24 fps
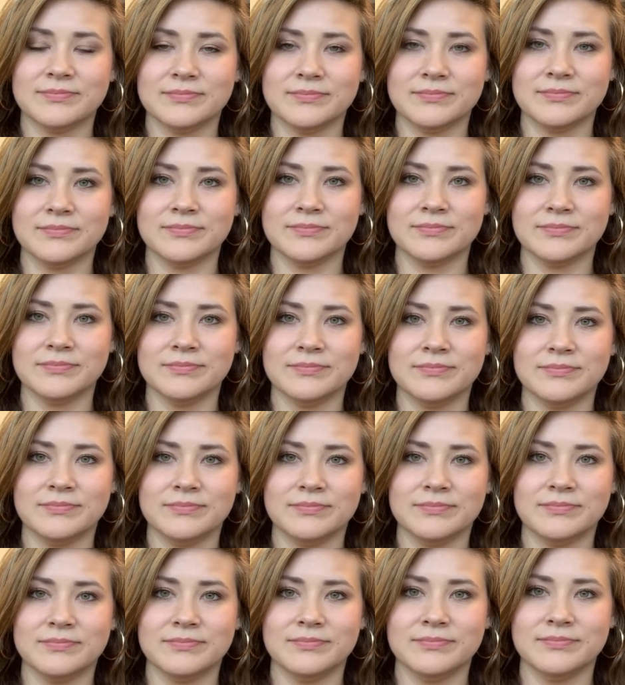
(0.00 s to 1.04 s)

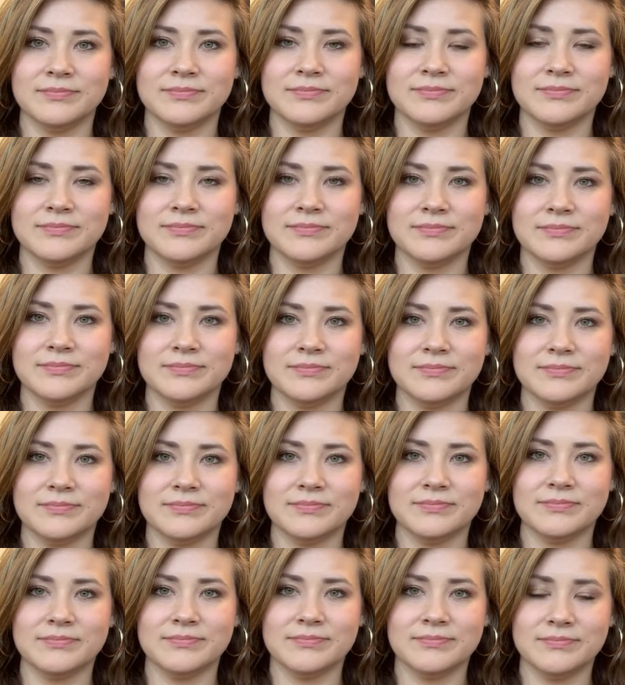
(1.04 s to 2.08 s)

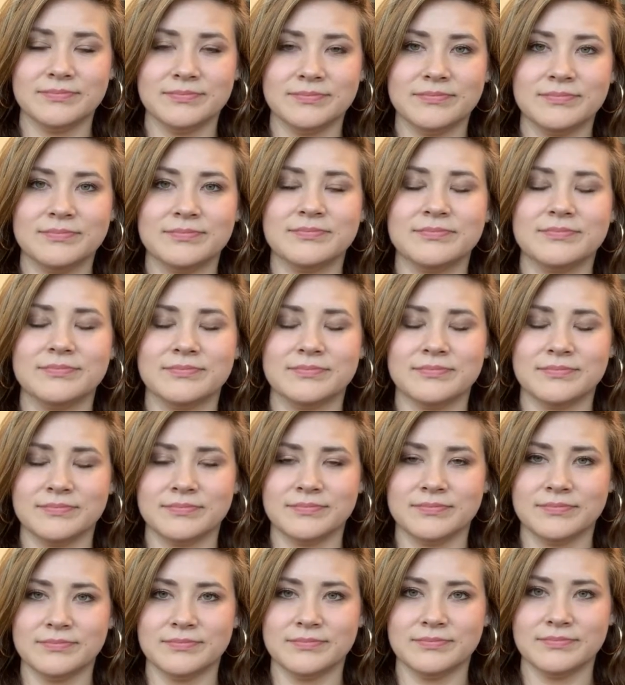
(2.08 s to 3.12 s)

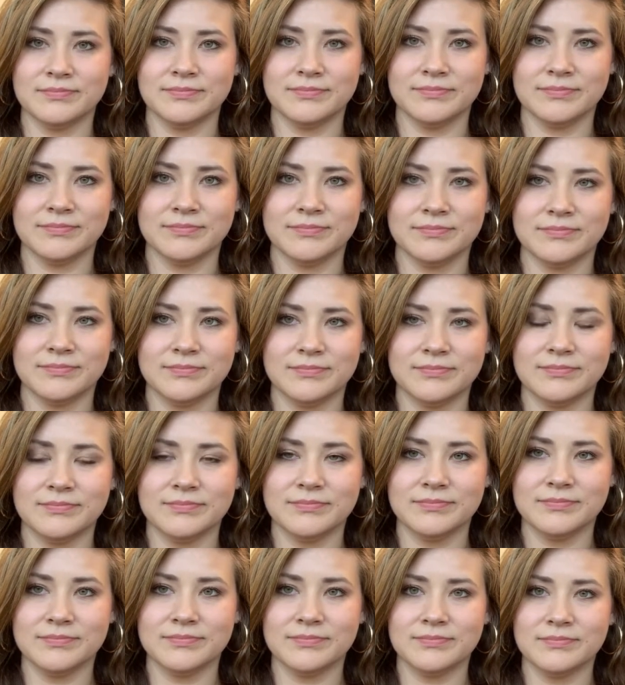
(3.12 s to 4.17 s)

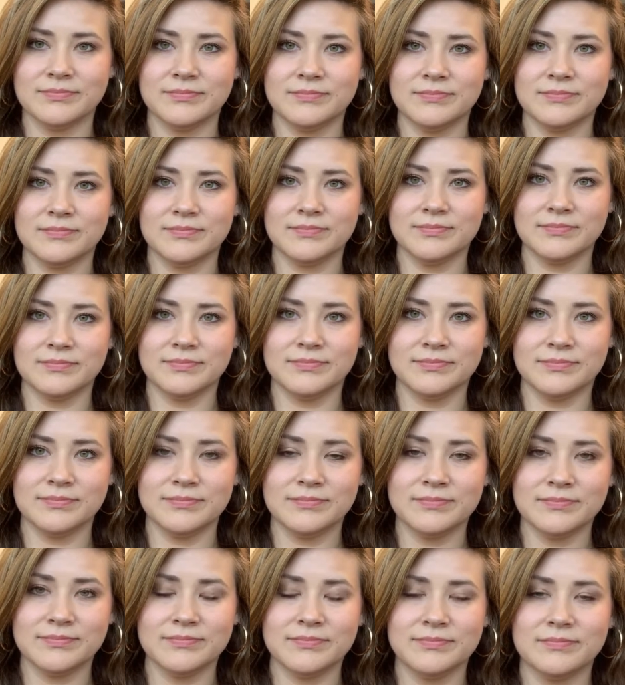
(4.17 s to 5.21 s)

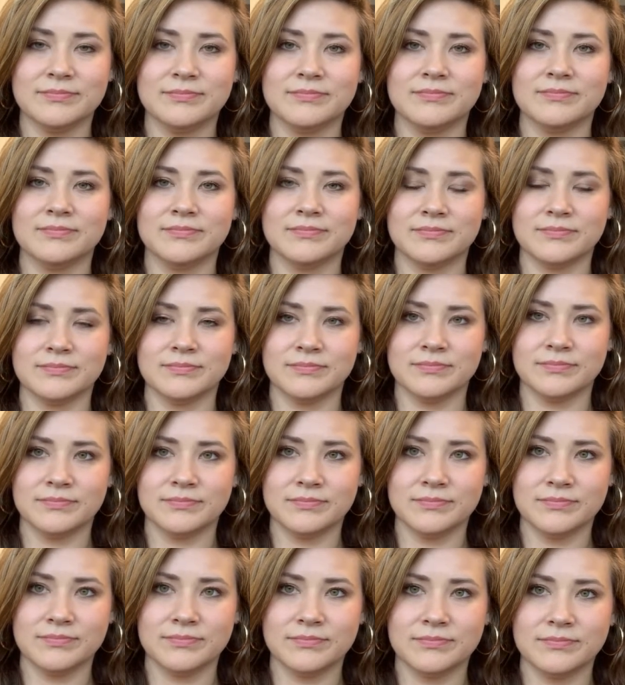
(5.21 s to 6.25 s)

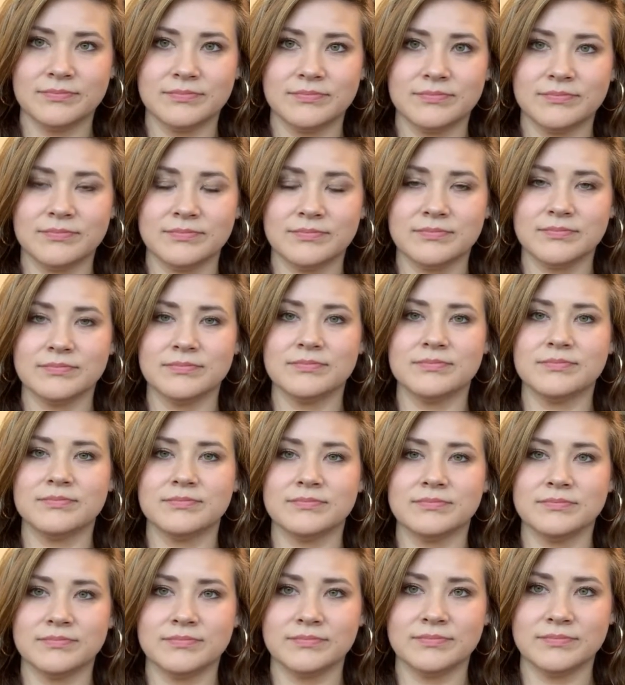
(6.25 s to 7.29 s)

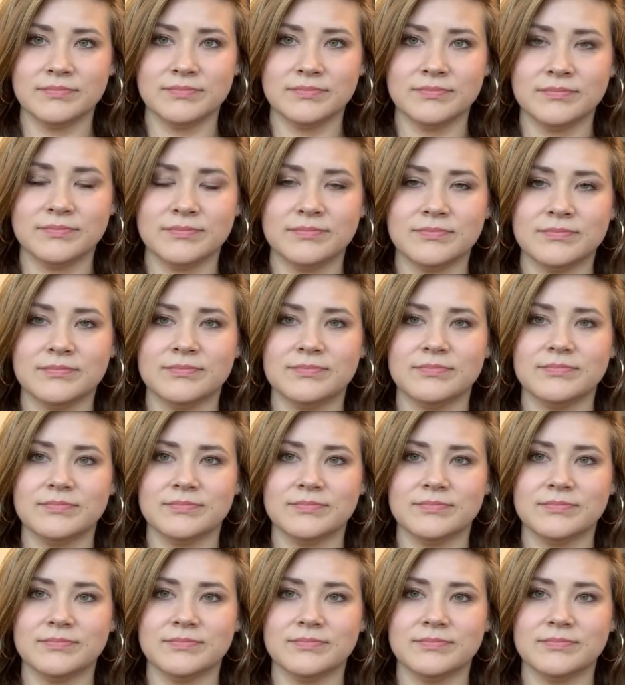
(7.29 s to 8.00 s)
(not speaking)